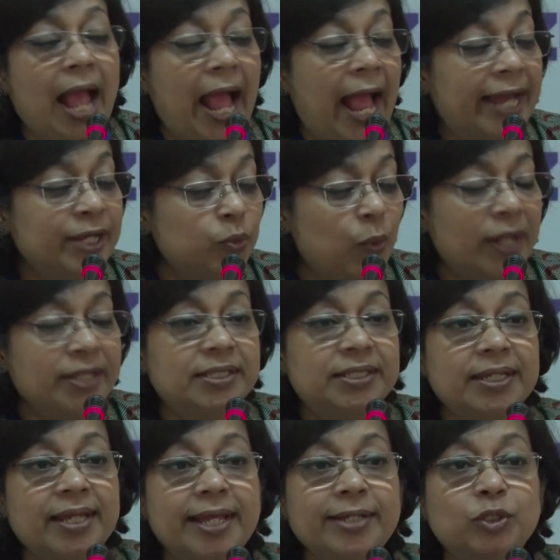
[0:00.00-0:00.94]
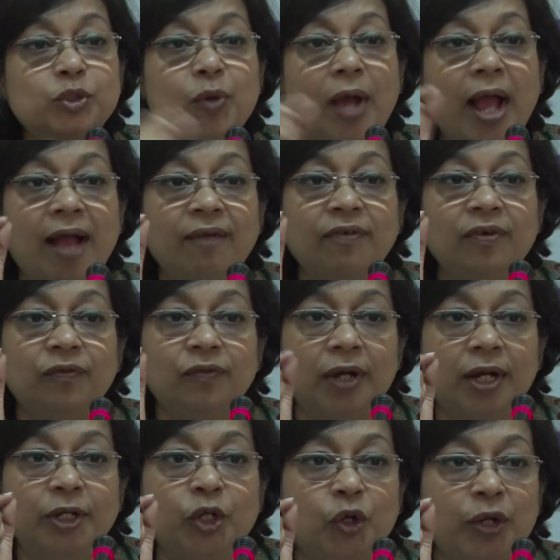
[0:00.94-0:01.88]
And once again, to have a
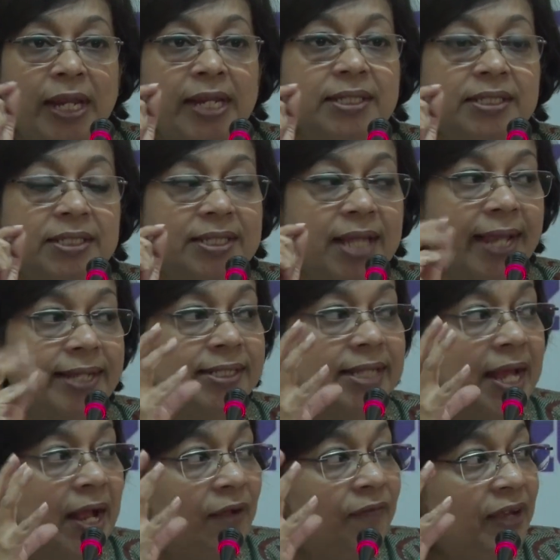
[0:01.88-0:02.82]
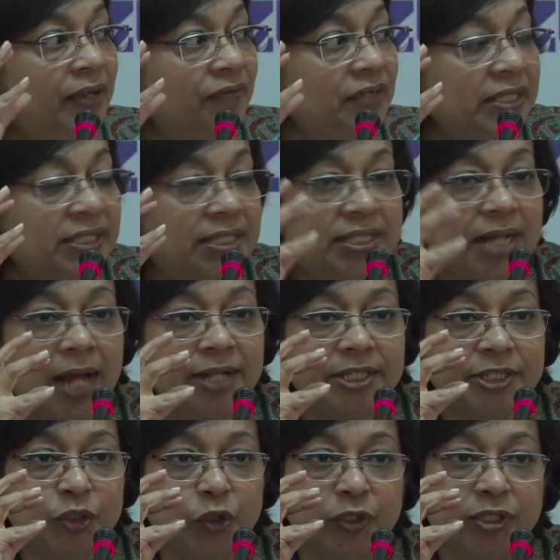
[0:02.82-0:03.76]
word on insight, when we
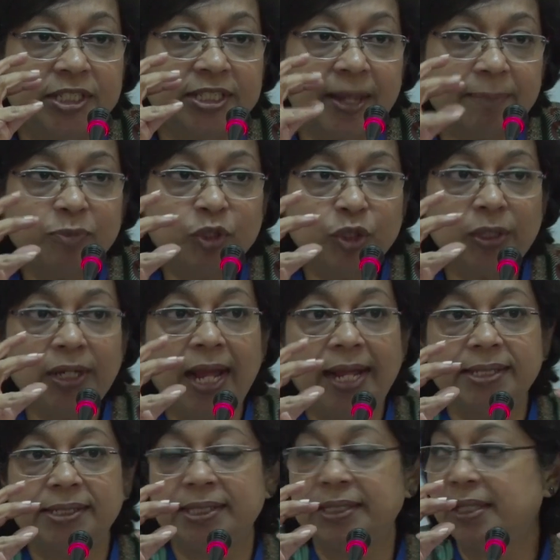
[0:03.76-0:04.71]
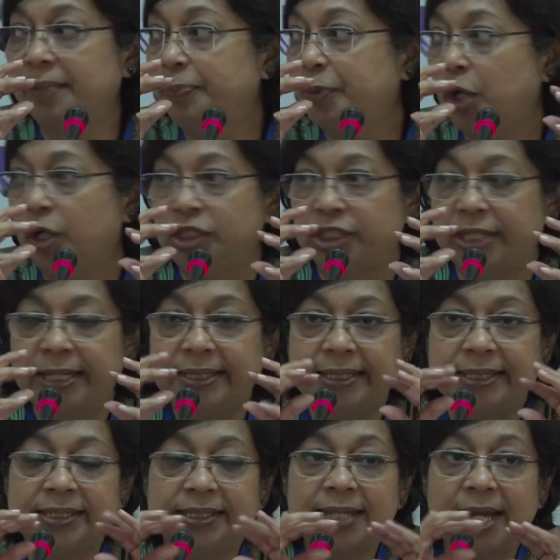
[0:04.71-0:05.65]
started conceptualizing the project
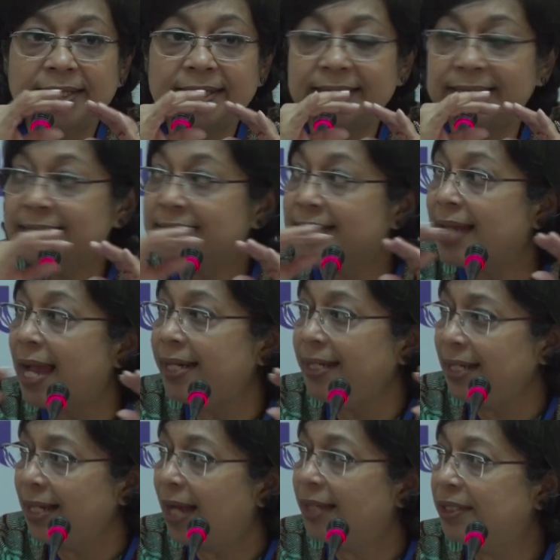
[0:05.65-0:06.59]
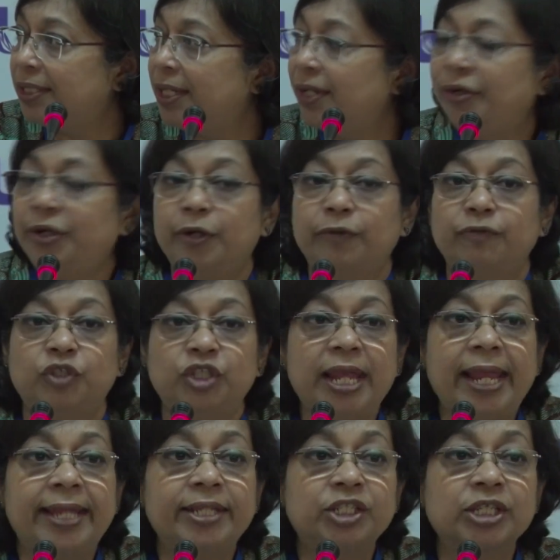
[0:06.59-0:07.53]
and started designing our theory of
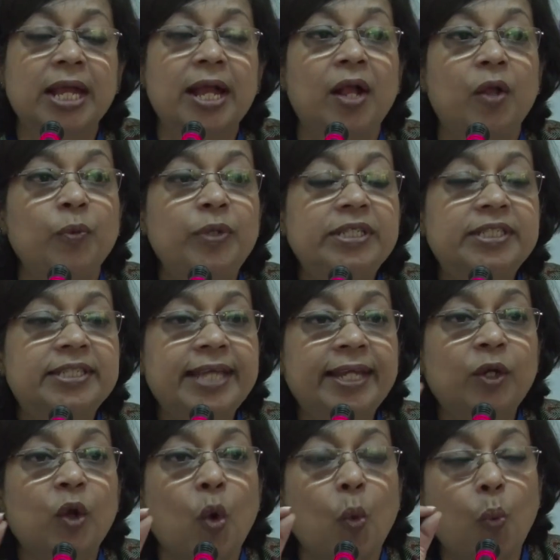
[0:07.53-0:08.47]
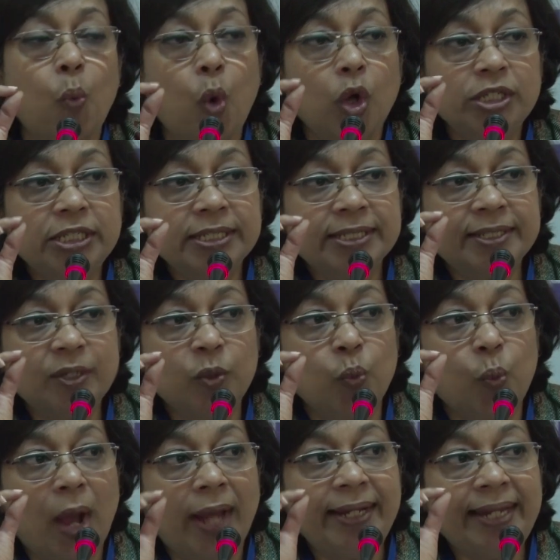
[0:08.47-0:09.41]
change, we said, what is the
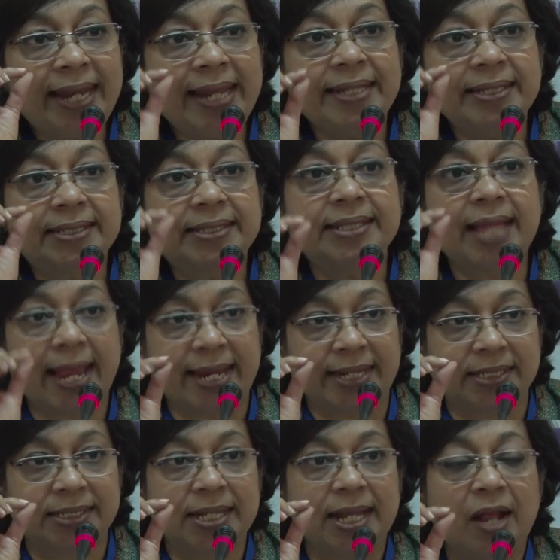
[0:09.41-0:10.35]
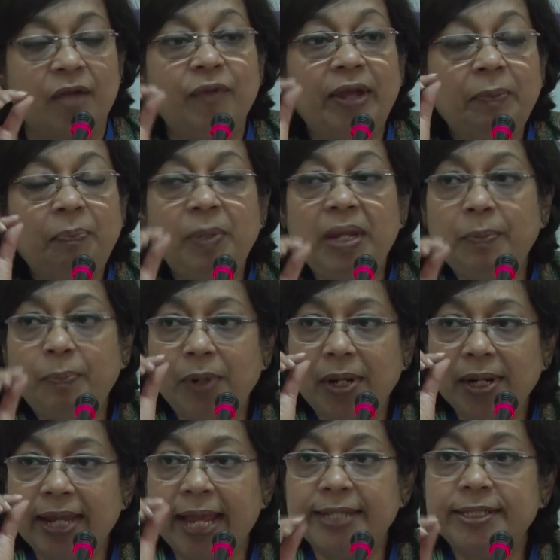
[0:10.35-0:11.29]
one insight? When
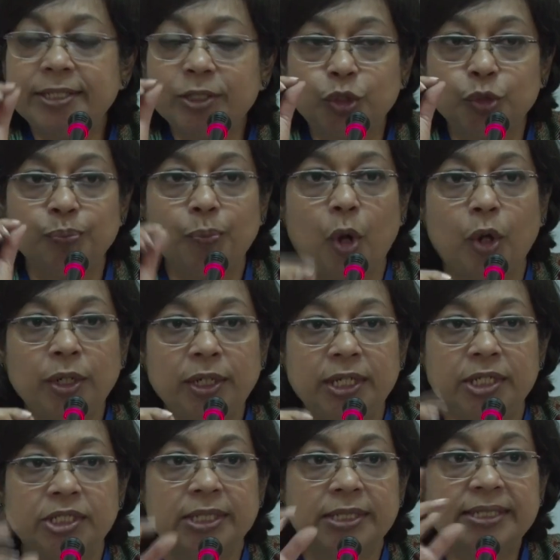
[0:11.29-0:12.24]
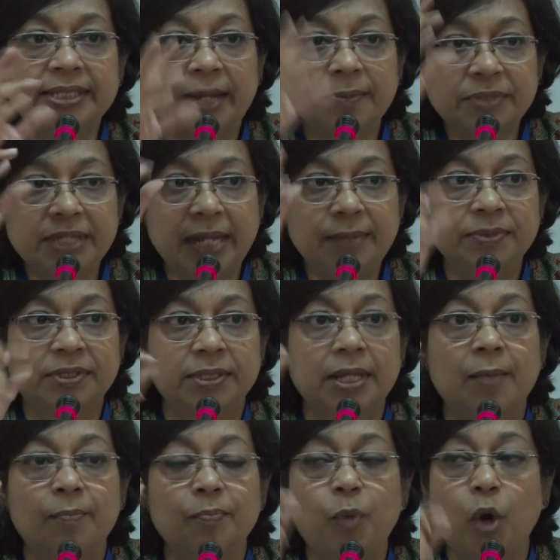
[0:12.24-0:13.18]
people get into bondage, and sometimes
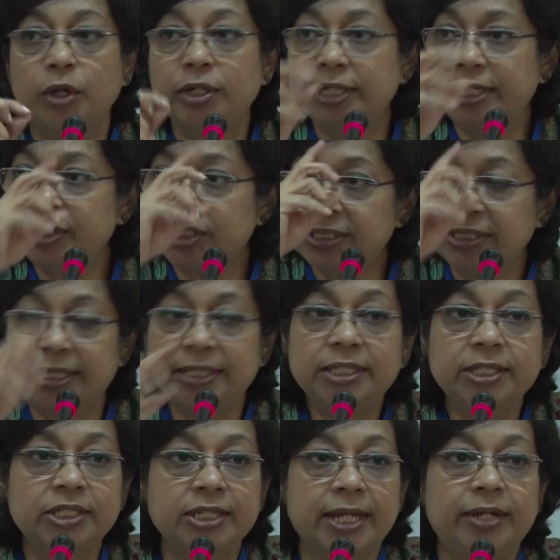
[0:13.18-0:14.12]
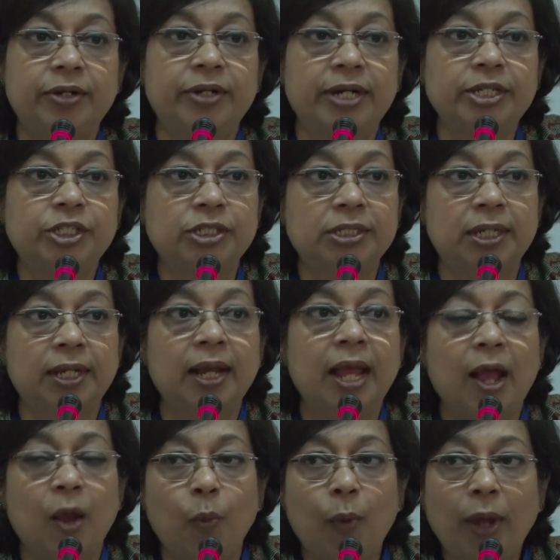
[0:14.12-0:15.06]
bondage is intergenerational,
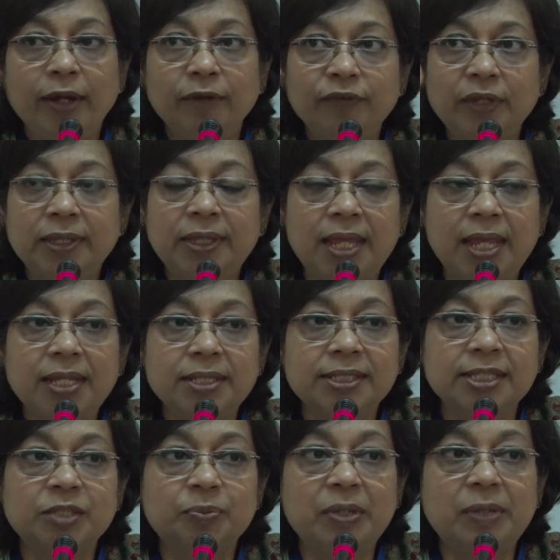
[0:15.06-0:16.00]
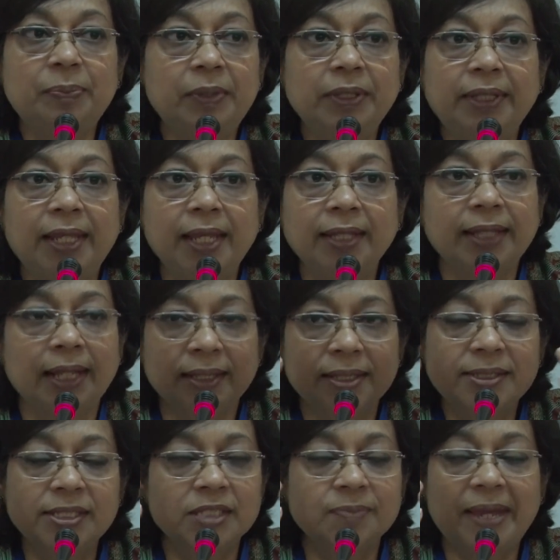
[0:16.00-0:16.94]
one of the things is people think that
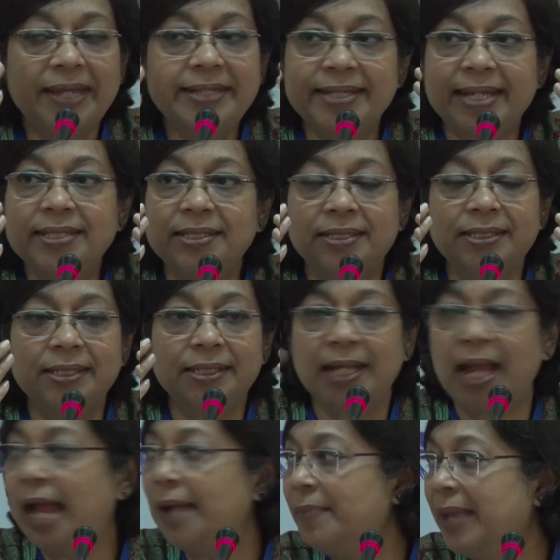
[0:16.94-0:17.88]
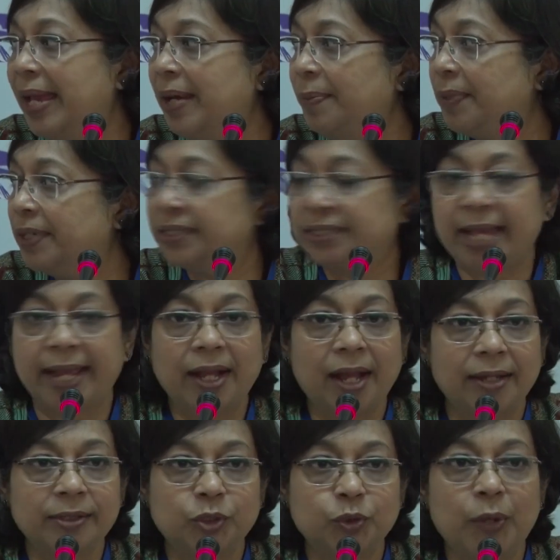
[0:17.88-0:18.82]
this is my destiny. I'm helpless. I
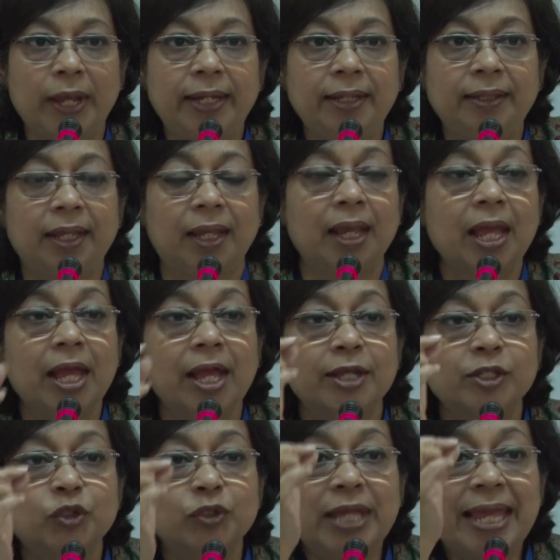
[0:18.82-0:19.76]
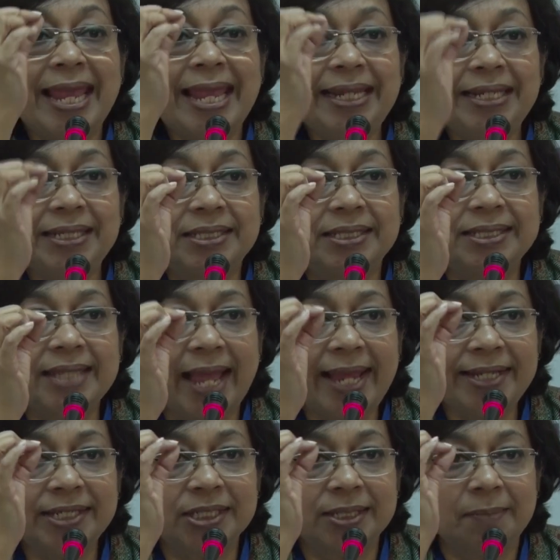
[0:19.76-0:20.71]
can't do anything. So the
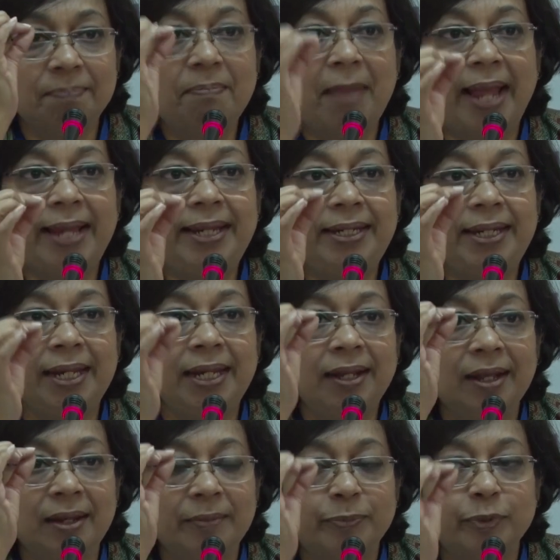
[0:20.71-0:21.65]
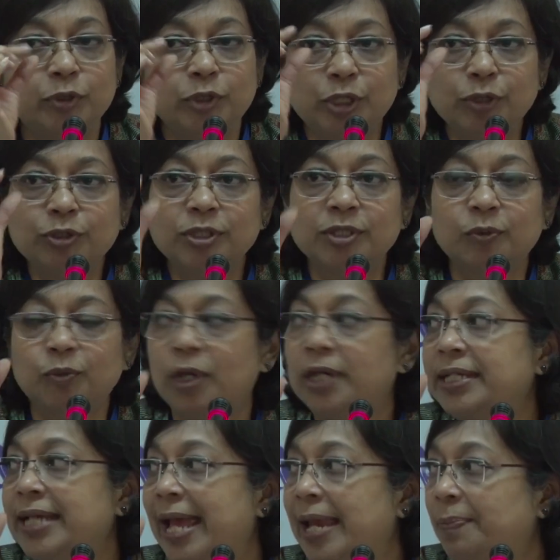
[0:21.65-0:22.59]
insight mining produced the
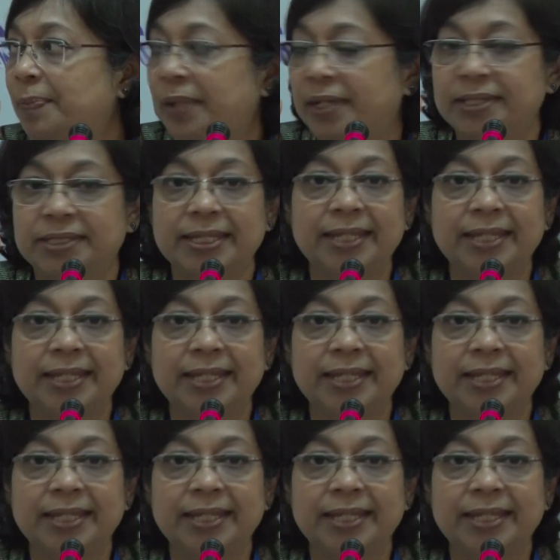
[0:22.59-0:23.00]
word helpless.